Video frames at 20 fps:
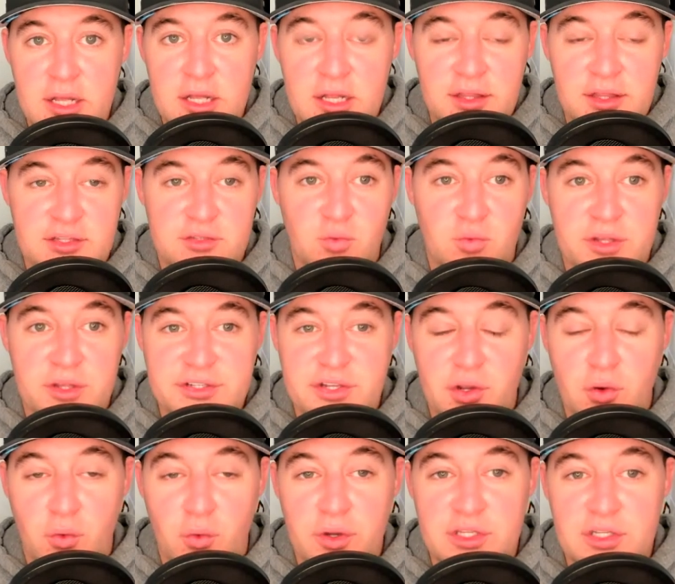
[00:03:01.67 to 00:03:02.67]
This wasn't
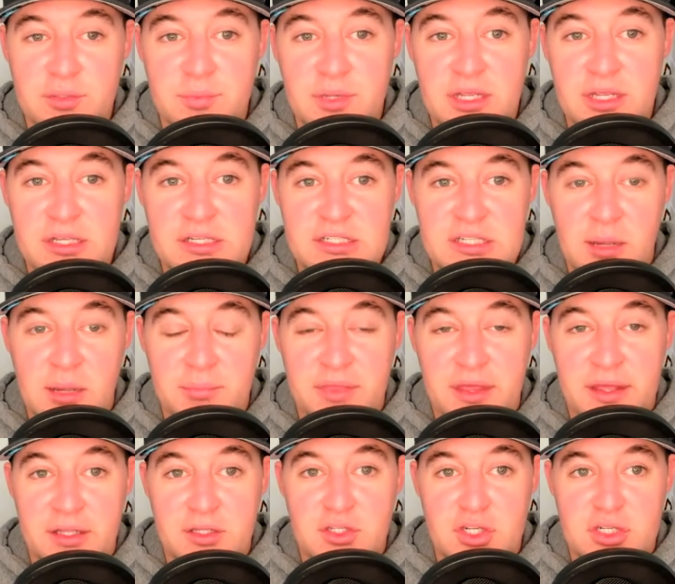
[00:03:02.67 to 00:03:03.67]
going to be
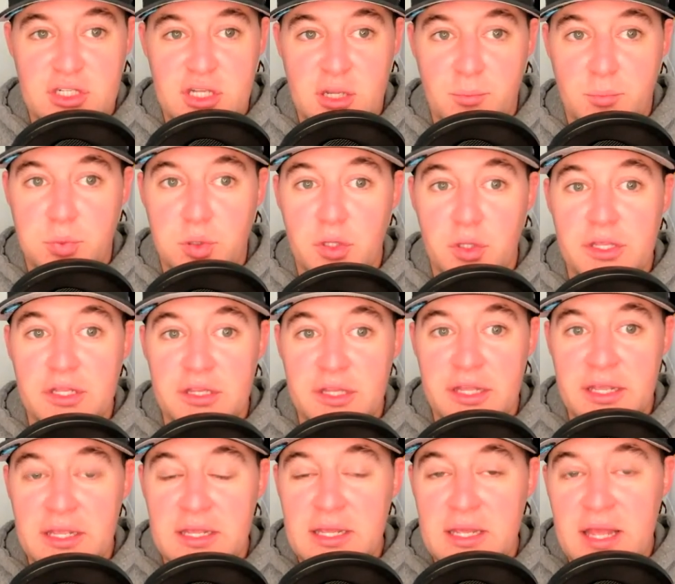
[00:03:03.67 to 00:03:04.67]
something just
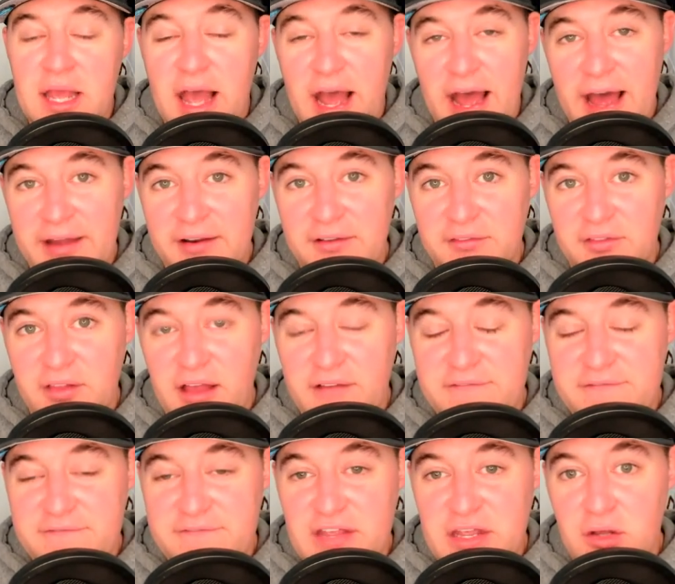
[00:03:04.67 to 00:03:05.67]
completely out of left
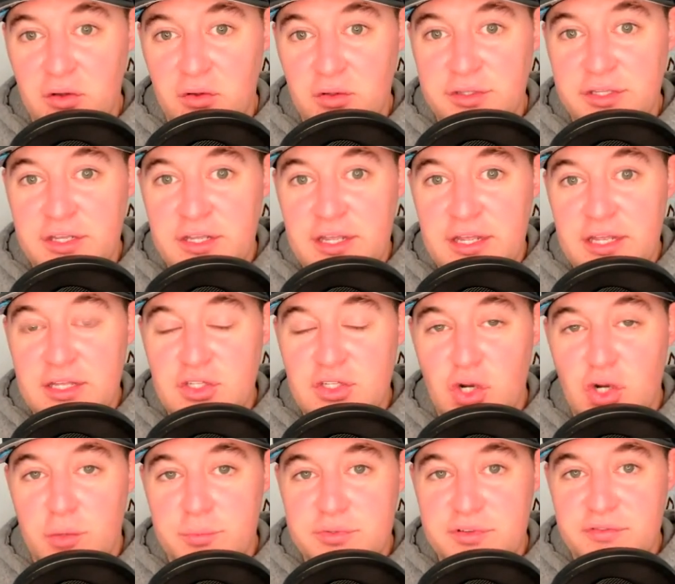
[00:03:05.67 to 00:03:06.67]
field in
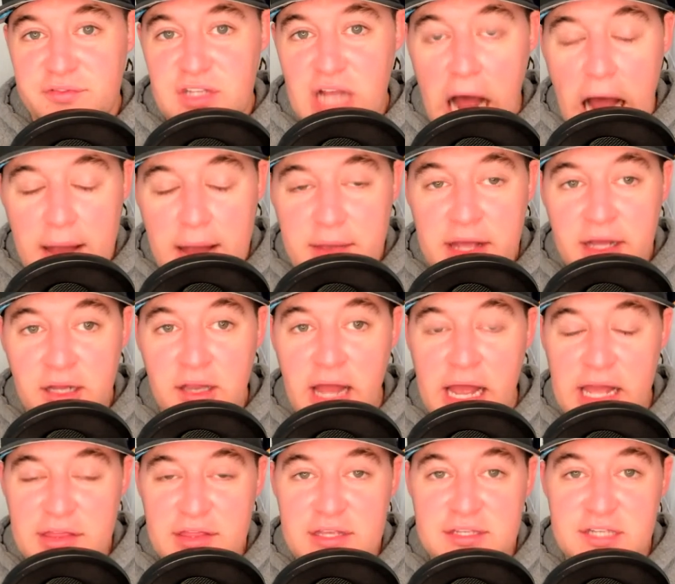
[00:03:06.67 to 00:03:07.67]
terms of timing
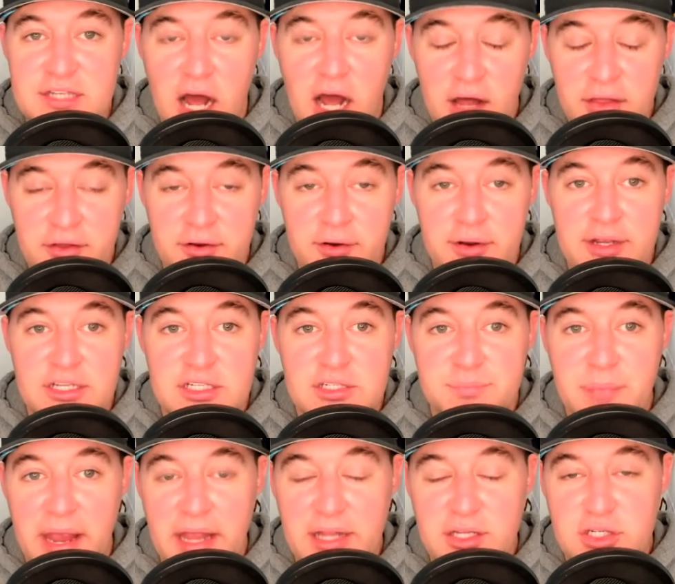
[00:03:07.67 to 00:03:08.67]
like these other
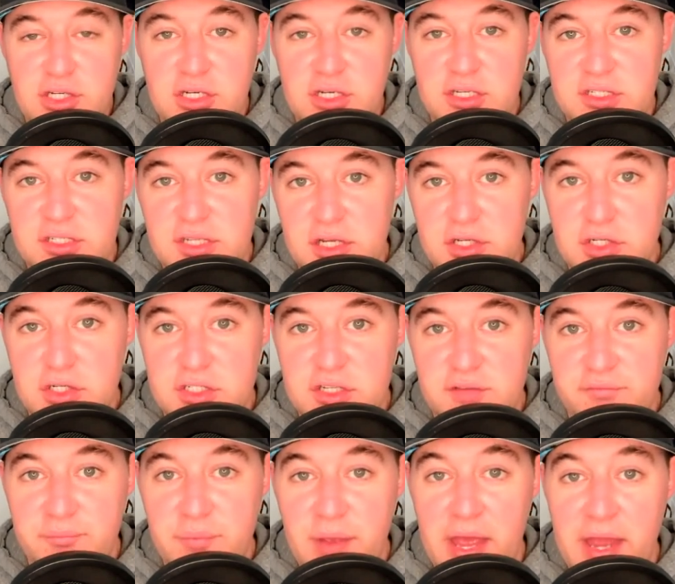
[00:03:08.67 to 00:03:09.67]
expansion decisions
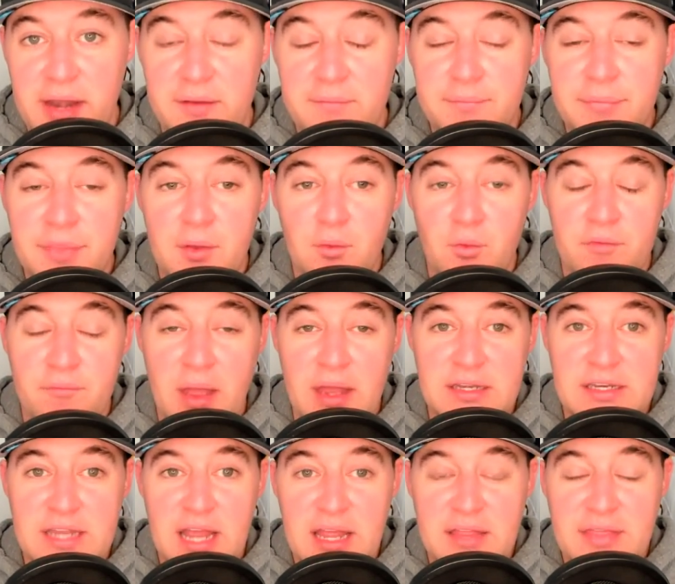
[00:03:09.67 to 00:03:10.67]
have been. We've
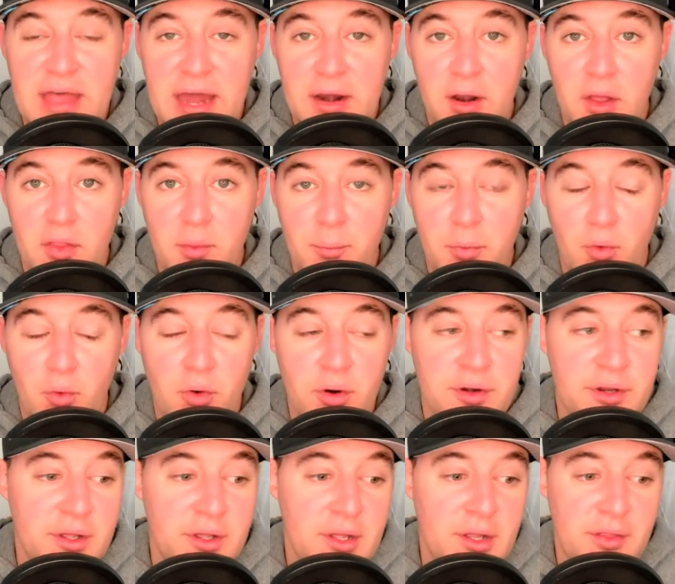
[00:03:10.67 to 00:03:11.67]
maintained that on the
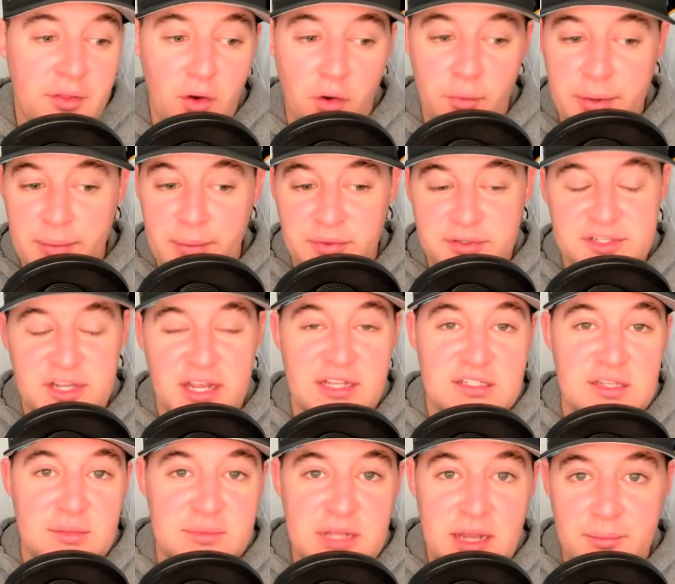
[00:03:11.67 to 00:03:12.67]
board. There are people saying
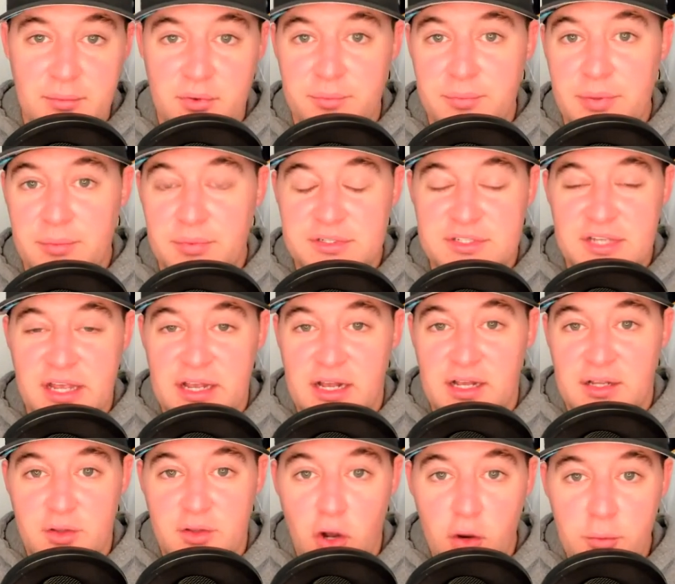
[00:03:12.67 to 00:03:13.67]
September, people saying
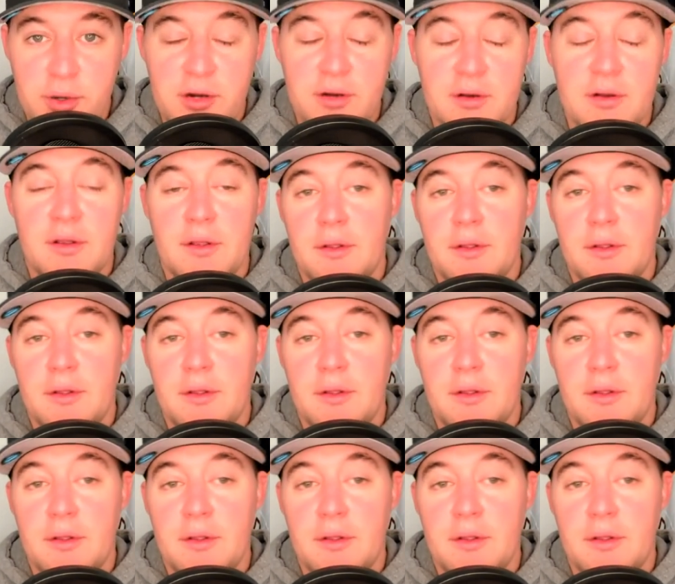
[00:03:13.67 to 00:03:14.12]
October.